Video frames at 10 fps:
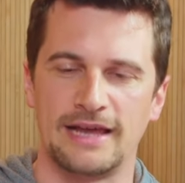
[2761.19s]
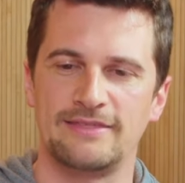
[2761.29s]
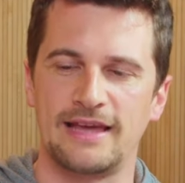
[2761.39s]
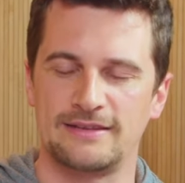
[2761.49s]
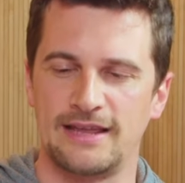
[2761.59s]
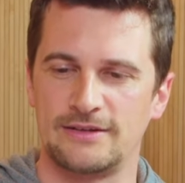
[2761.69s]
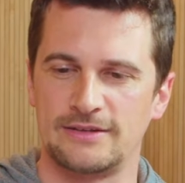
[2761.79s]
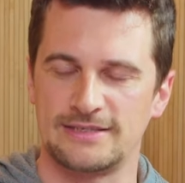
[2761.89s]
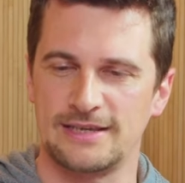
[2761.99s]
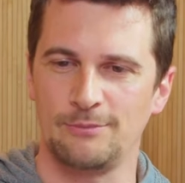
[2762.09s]
And then
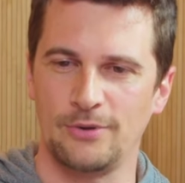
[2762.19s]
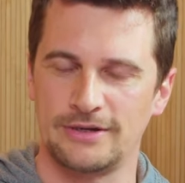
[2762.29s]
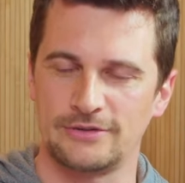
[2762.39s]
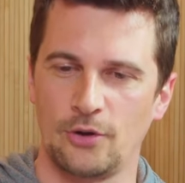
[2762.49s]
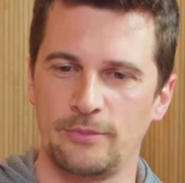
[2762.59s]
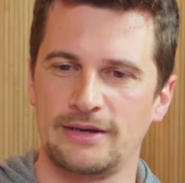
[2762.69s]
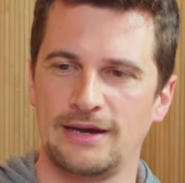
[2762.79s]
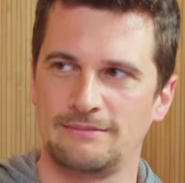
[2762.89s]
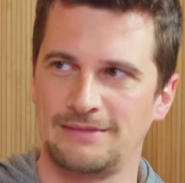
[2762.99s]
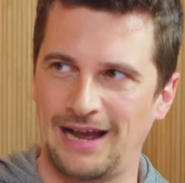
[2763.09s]
at, at some point, Adobe
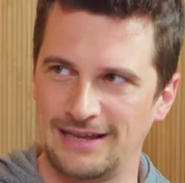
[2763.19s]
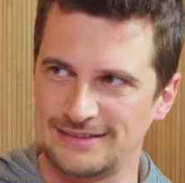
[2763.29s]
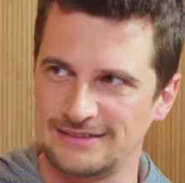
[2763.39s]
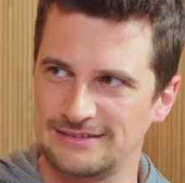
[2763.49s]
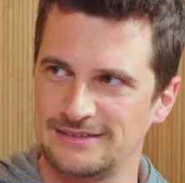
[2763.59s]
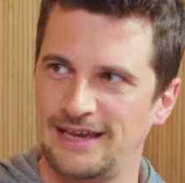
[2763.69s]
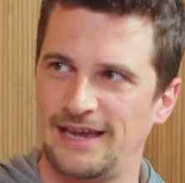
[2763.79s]
cut it,